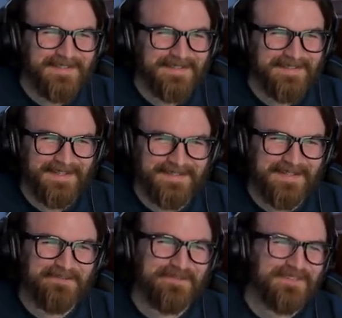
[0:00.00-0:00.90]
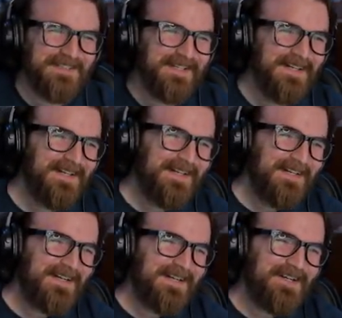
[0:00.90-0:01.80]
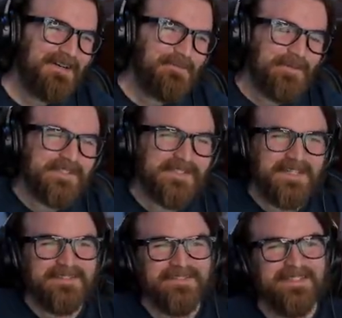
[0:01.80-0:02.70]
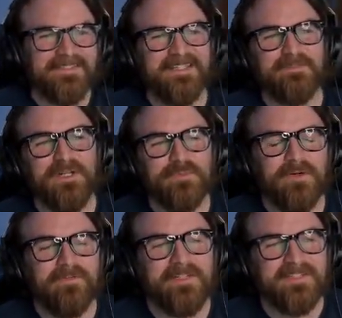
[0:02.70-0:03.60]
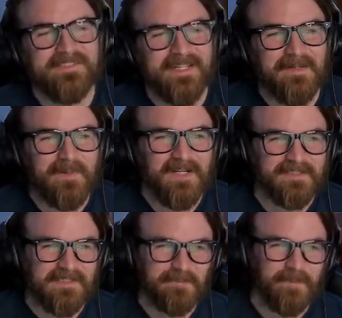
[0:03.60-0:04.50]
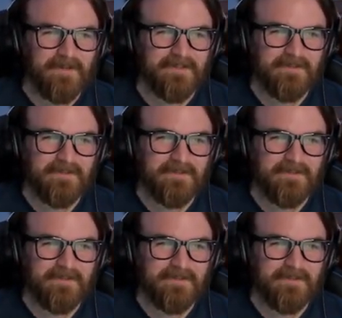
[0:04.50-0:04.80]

that game feel. Uh, for the cycle, it's it's much more of like a sandbox experience.